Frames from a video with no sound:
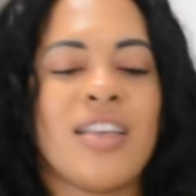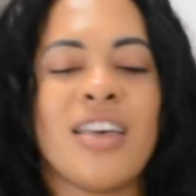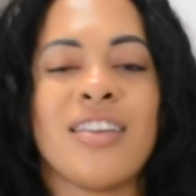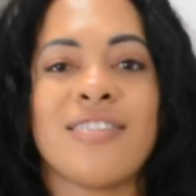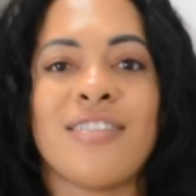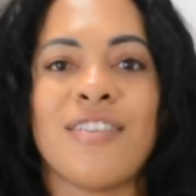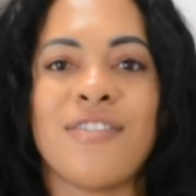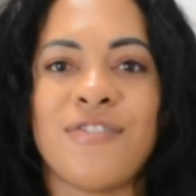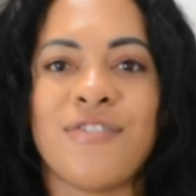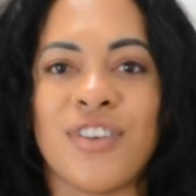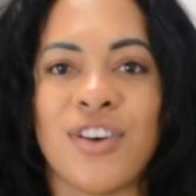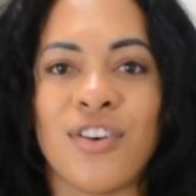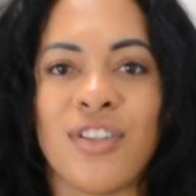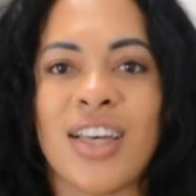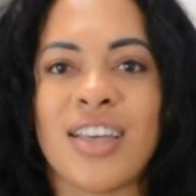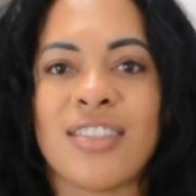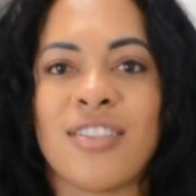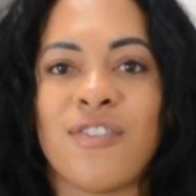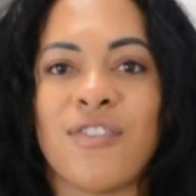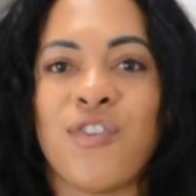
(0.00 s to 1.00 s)
it to feel
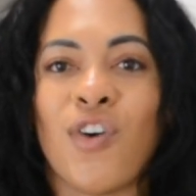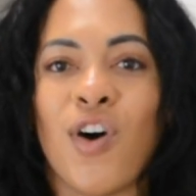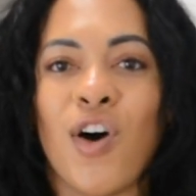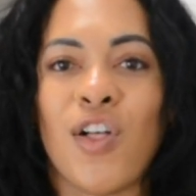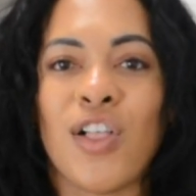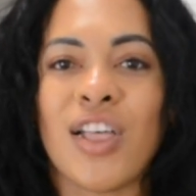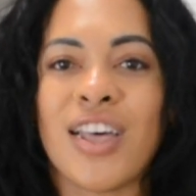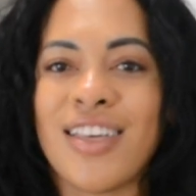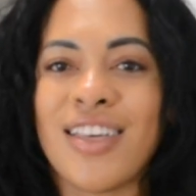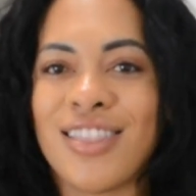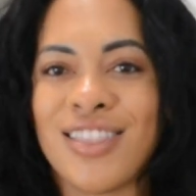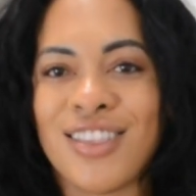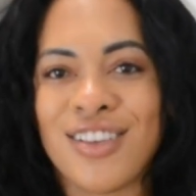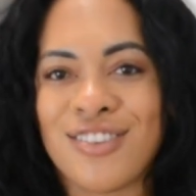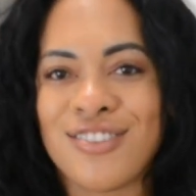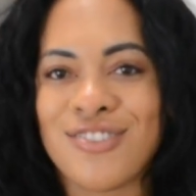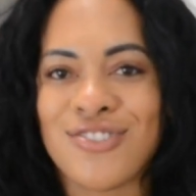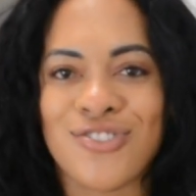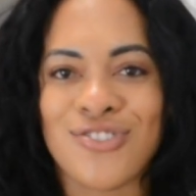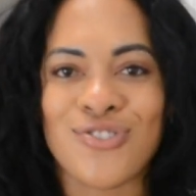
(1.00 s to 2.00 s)
like the fall in this
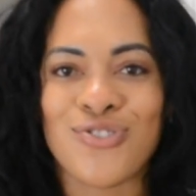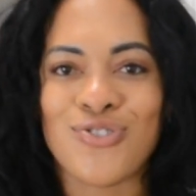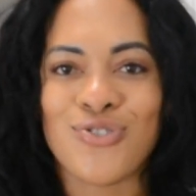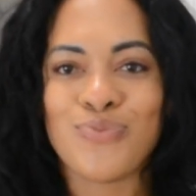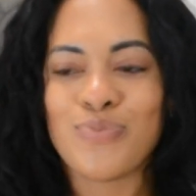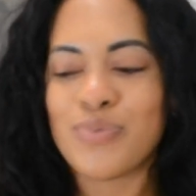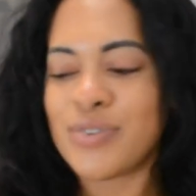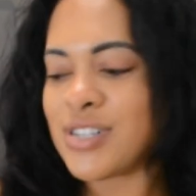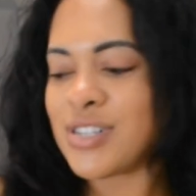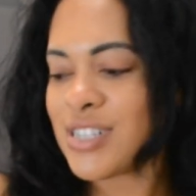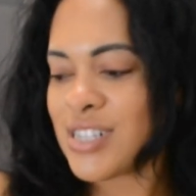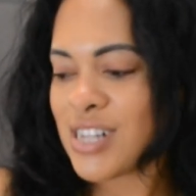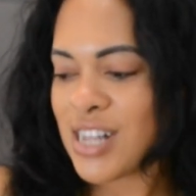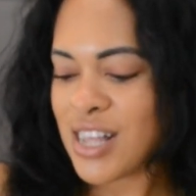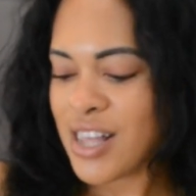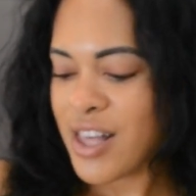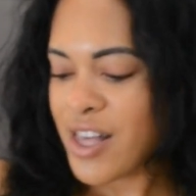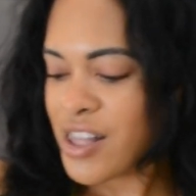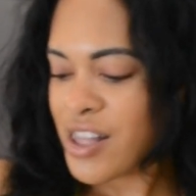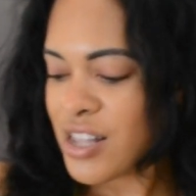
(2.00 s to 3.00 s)
soup.
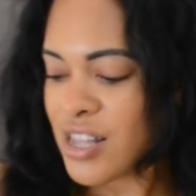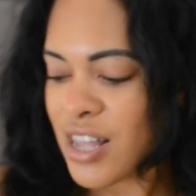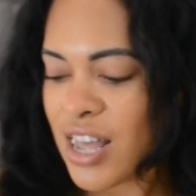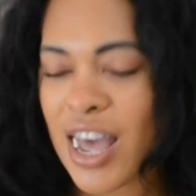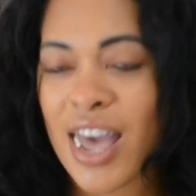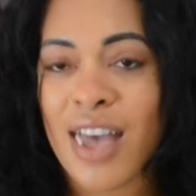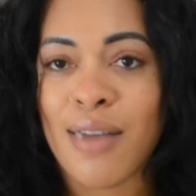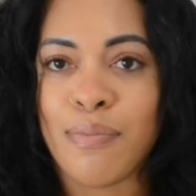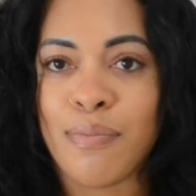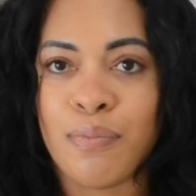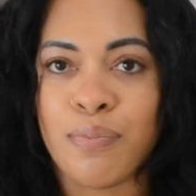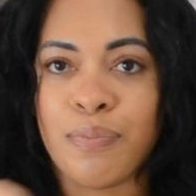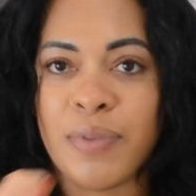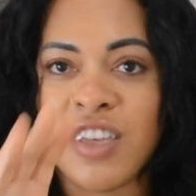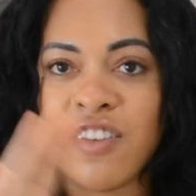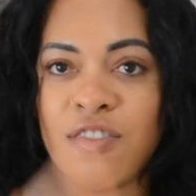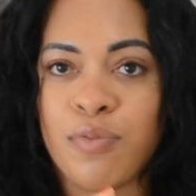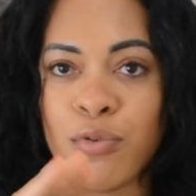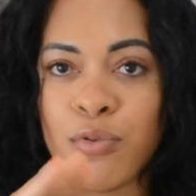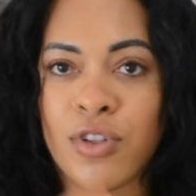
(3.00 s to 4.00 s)
And
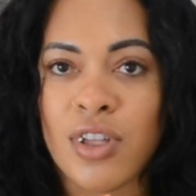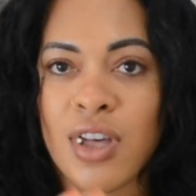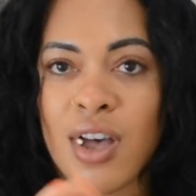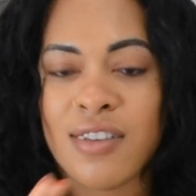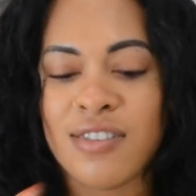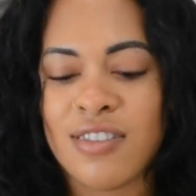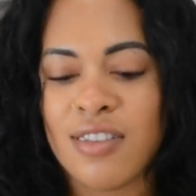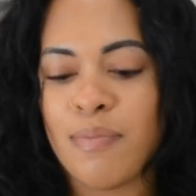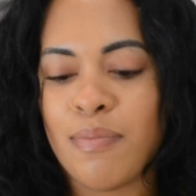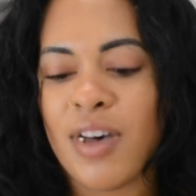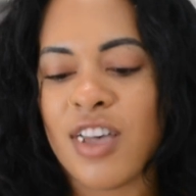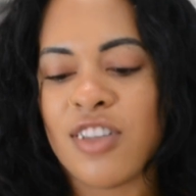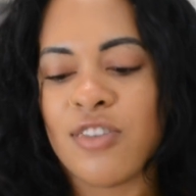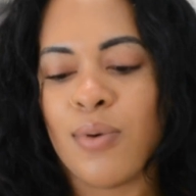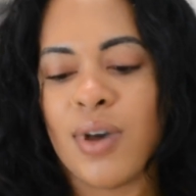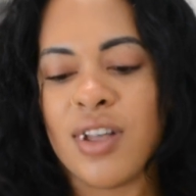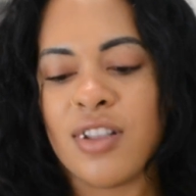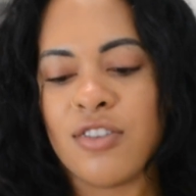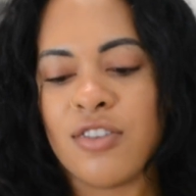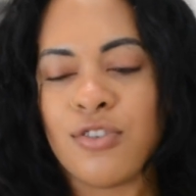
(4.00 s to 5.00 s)
beef bouillon is the best
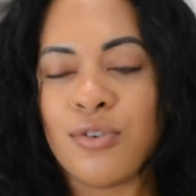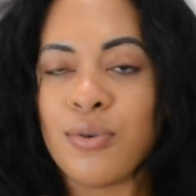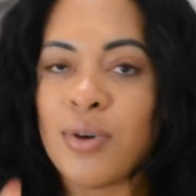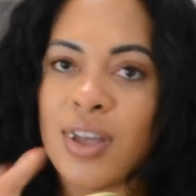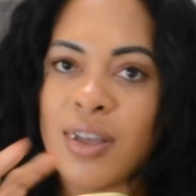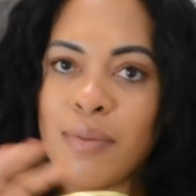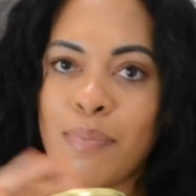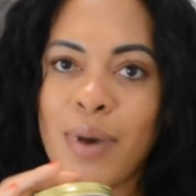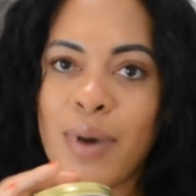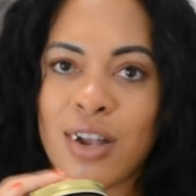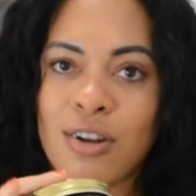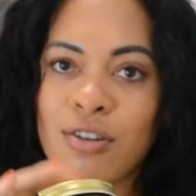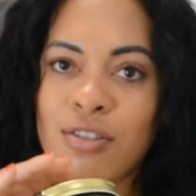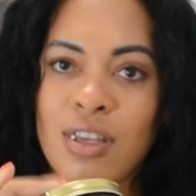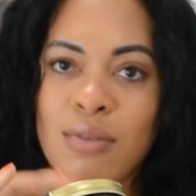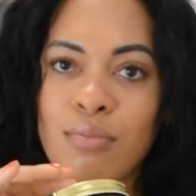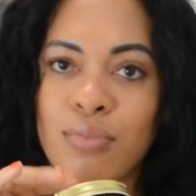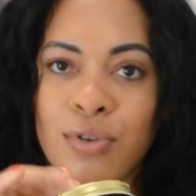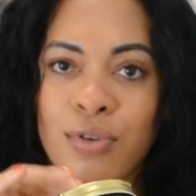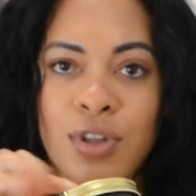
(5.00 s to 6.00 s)
way to do it. Better
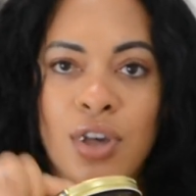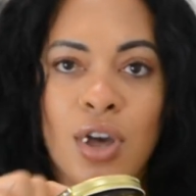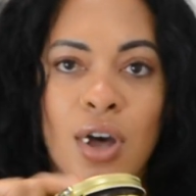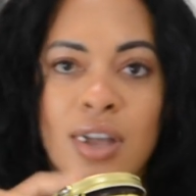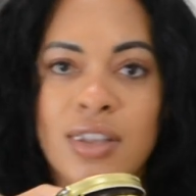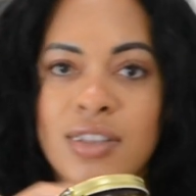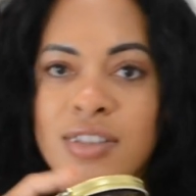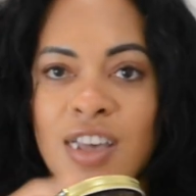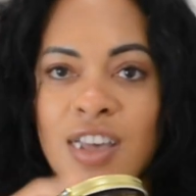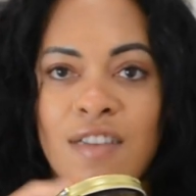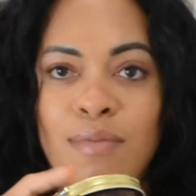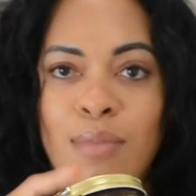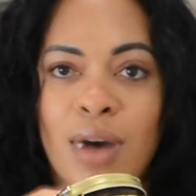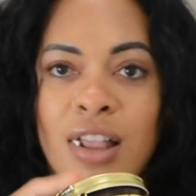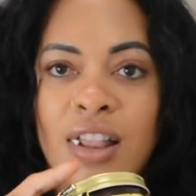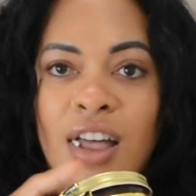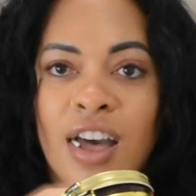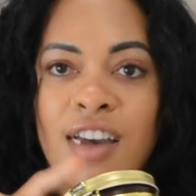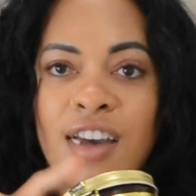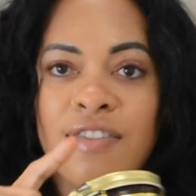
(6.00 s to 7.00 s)
than bouillon saved my
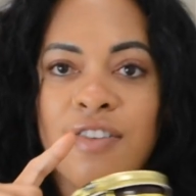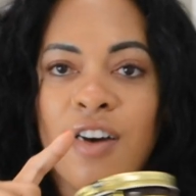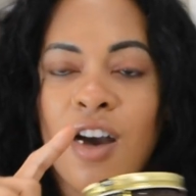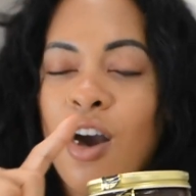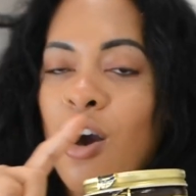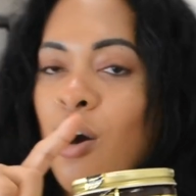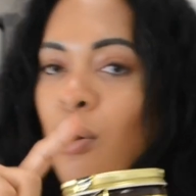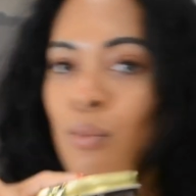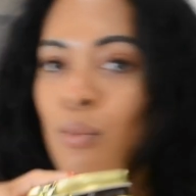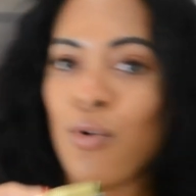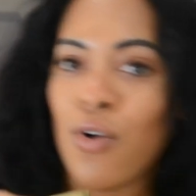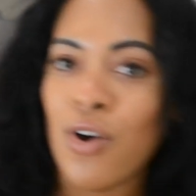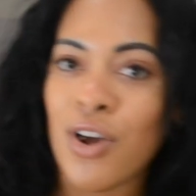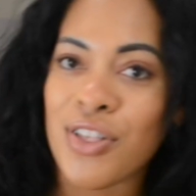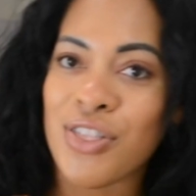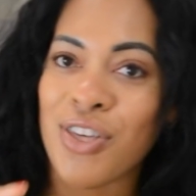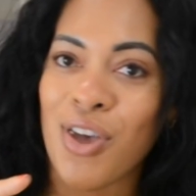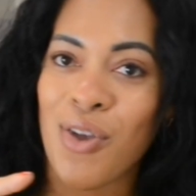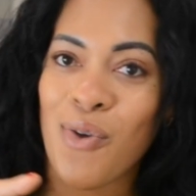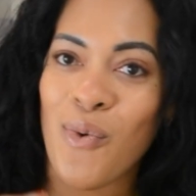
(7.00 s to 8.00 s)
life more
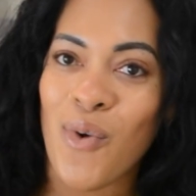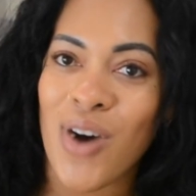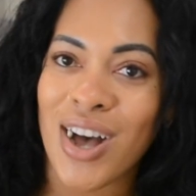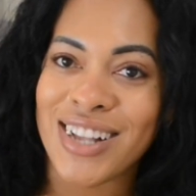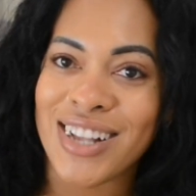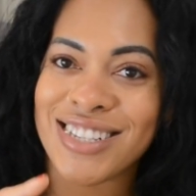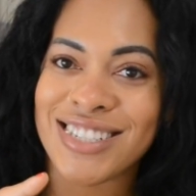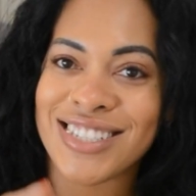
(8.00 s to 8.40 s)
than one